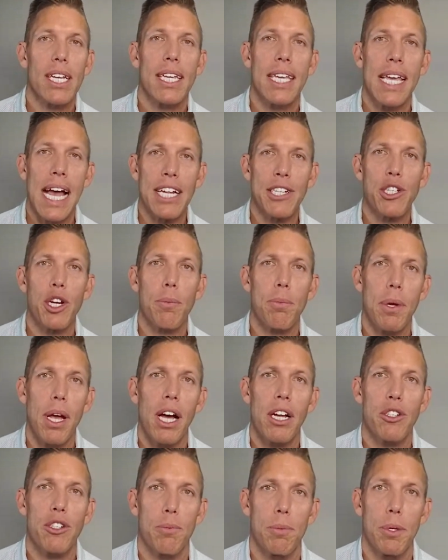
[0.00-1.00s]
Catch-up
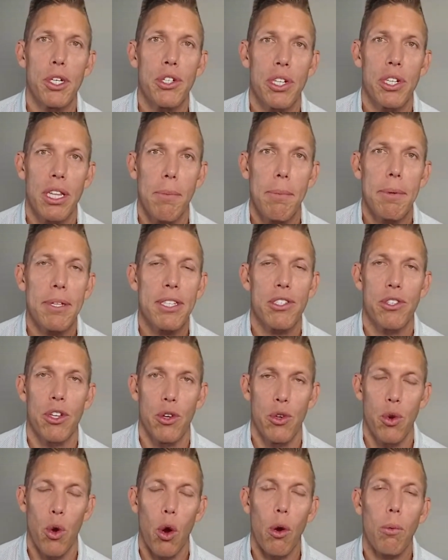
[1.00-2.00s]
contribution limits, the
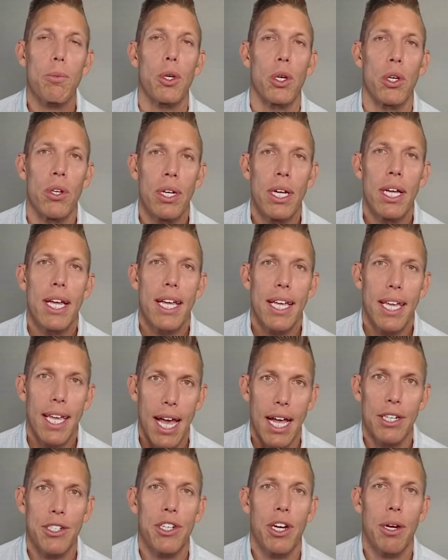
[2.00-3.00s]
normal
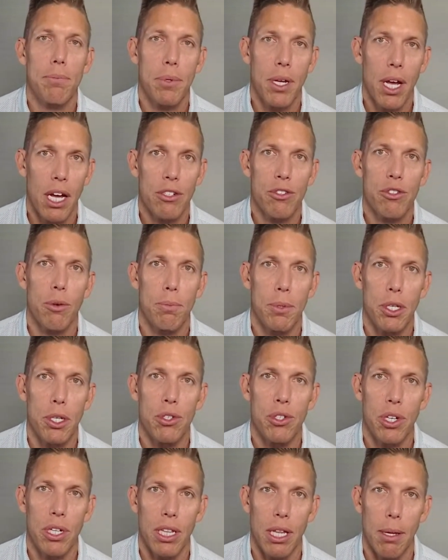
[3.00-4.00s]
catch-up
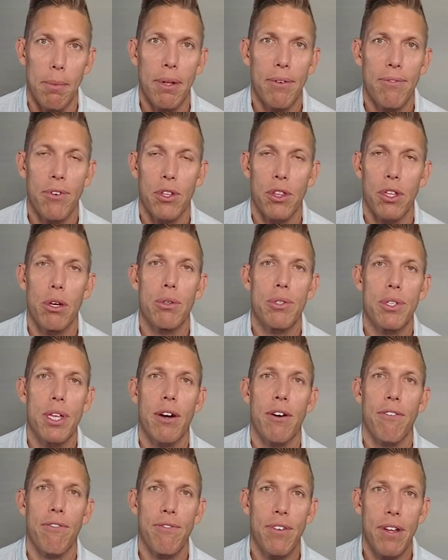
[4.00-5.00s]
contribution limit for those
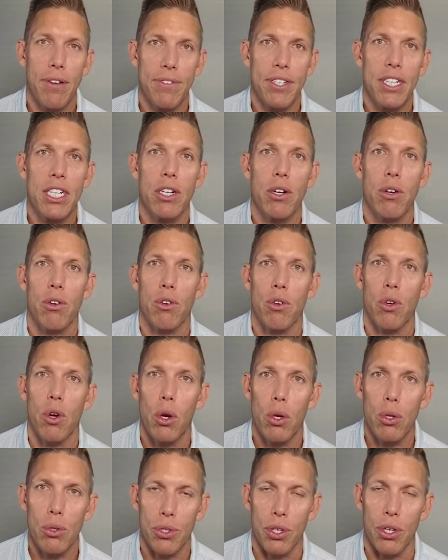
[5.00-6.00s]
that are 50 or
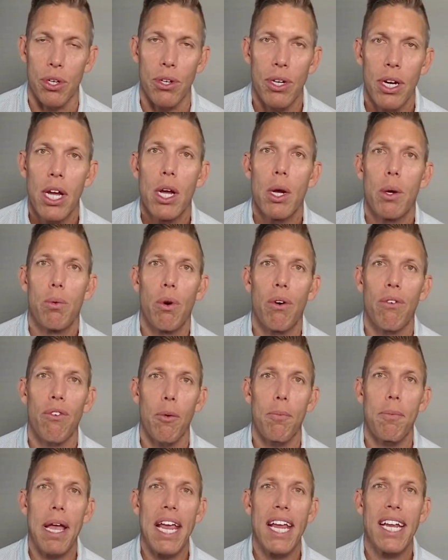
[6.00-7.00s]
older will
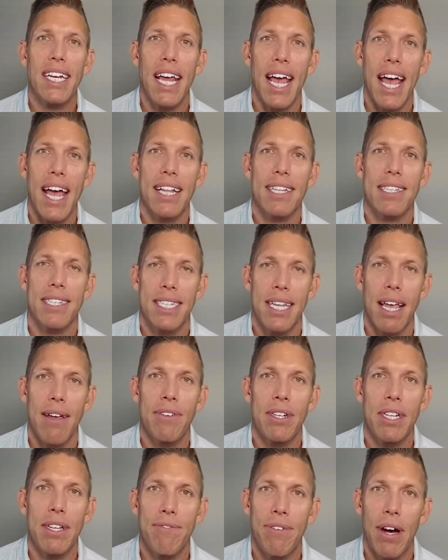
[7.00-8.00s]
remain at
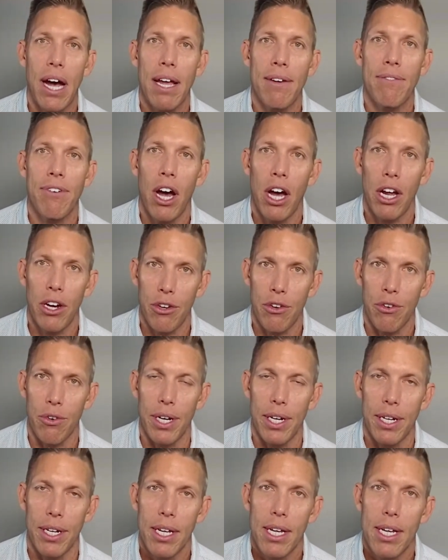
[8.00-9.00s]

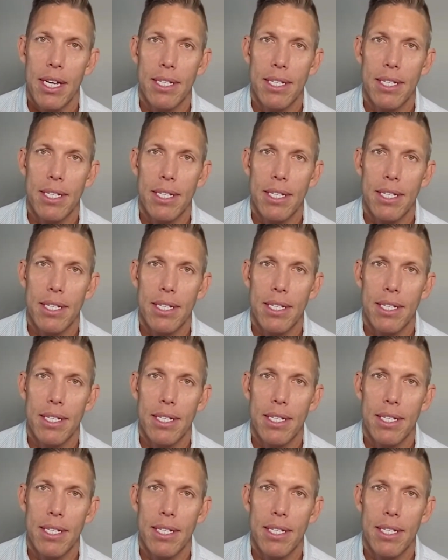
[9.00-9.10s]
$7,500.